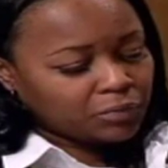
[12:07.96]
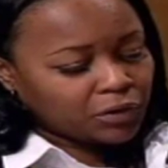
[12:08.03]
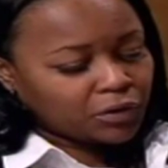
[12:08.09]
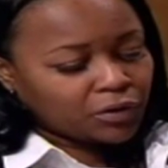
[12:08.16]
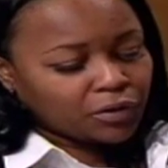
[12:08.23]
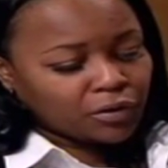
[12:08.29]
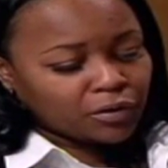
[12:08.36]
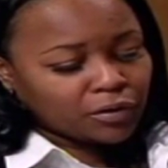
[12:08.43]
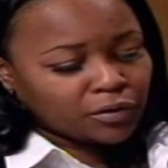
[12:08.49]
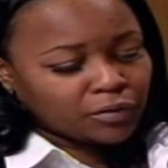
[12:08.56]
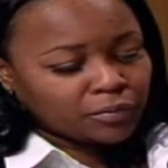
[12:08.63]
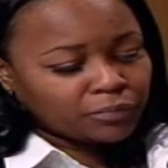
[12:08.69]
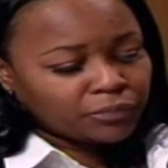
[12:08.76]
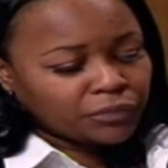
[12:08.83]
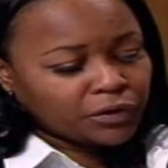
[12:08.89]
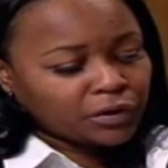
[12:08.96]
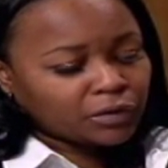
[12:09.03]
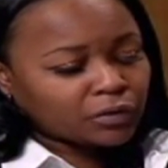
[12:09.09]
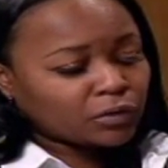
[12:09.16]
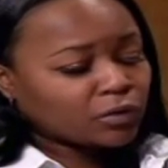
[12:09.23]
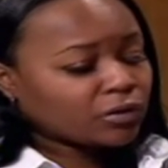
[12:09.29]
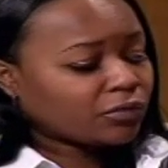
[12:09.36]
her, you know,
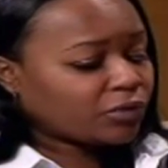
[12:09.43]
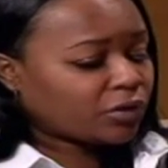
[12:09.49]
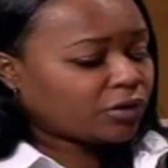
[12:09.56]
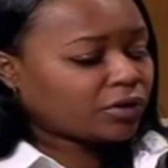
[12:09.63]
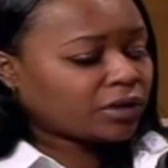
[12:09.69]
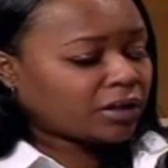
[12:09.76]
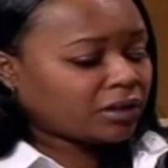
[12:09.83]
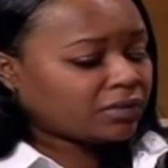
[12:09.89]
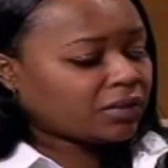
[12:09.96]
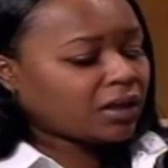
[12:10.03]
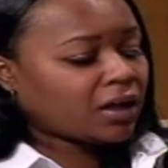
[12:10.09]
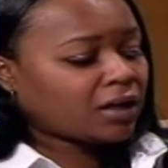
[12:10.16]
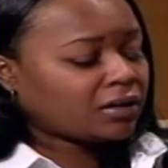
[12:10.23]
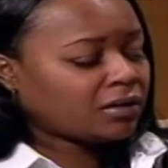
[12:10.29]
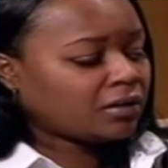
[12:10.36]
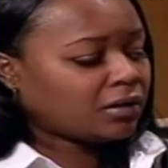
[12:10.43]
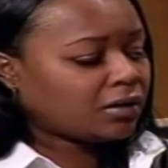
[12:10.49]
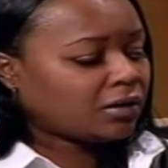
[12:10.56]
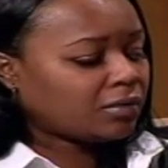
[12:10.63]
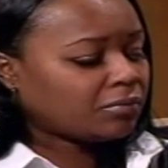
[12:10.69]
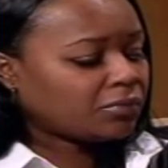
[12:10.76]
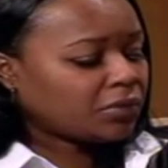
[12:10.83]
in order for her to get that
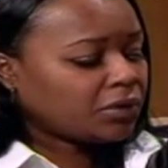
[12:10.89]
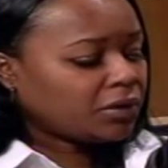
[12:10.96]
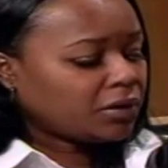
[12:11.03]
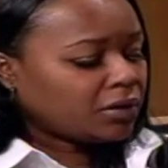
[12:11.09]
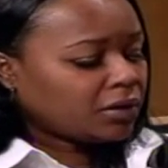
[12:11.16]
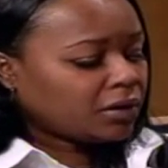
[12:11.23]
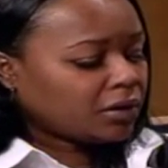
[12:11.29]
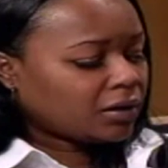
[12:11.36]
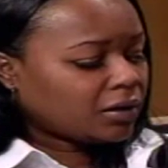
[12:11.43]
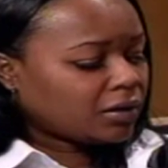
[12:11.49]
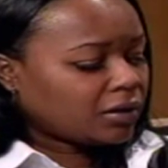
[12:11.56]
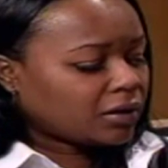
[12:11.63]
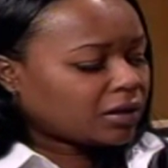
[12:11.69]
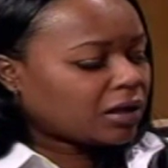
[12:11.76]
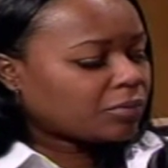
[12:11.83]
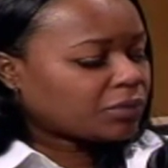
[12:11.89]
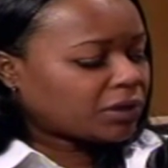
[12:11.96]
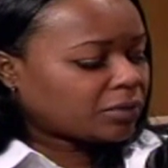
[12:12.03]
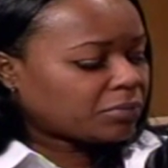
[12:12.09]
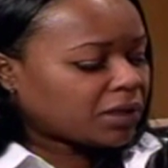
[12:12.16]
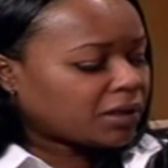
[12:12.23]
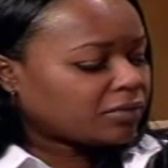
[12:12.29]
um, uh,
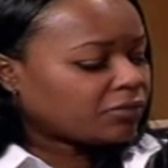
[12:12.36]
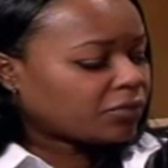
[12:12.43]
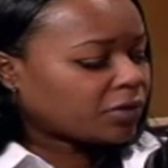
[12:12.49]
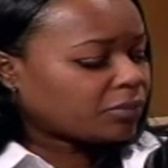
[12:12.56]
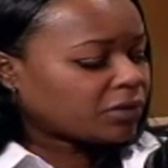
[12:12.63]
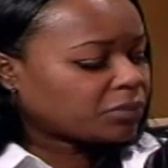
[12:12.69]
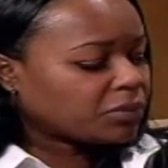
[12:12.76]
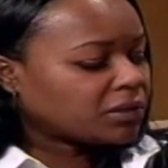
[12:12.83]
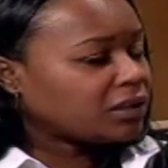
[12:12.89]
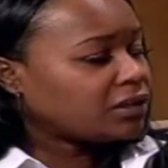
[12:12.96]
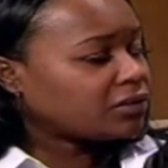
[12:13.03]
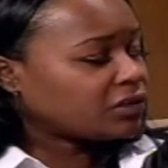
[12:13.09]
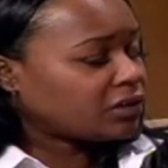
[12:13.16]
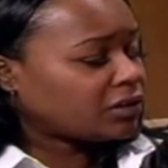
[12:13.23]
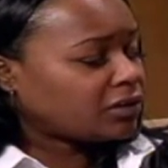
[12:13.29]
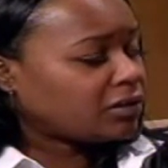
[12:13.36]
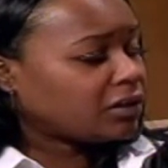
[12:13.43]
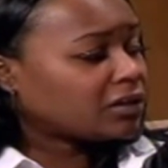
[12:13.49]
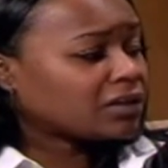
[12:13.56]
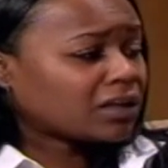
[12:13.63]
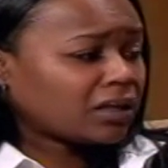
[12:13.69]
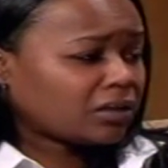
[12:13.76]
accompaniment from the police, she
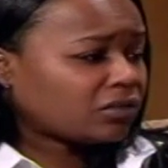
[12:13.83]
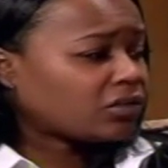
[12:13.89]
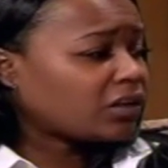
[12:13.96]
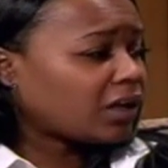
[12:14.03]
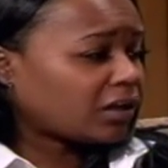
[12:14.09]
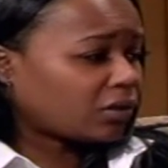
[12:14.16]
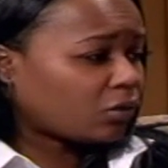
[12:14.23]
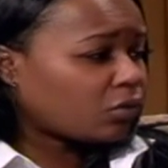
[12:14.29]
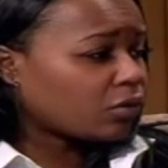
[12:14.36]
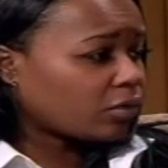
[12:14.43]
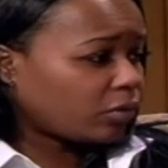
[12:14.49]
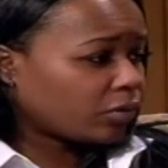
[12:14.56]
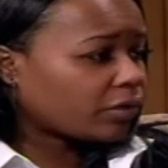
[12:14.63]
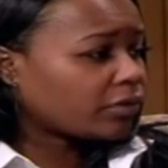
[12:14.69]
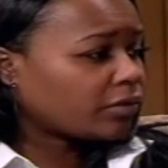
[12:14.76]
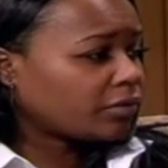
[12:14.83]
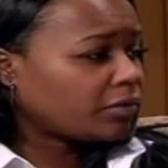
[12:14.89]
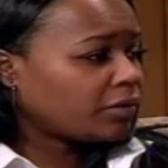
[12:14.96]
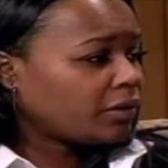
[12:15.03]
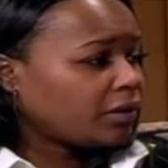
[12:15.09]
indicated she had a court order.